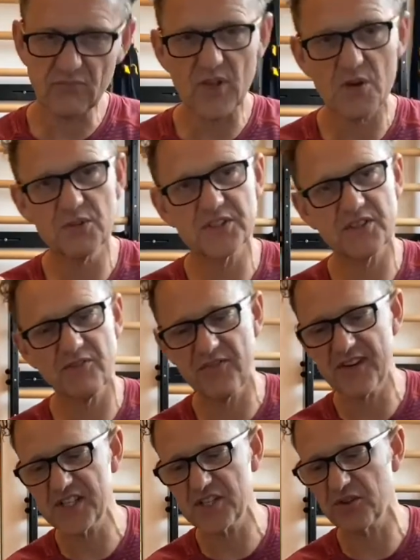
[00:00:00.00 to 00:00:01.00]
Once I've
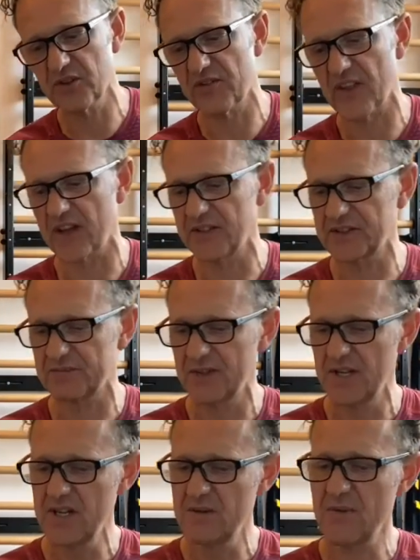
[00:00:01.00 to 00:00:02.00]
finished all of those,
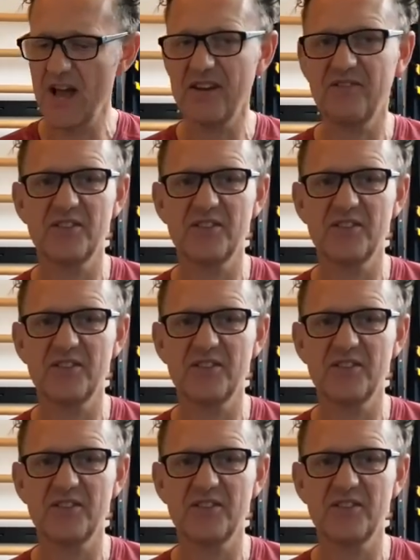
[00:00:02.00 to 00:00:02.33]
my hand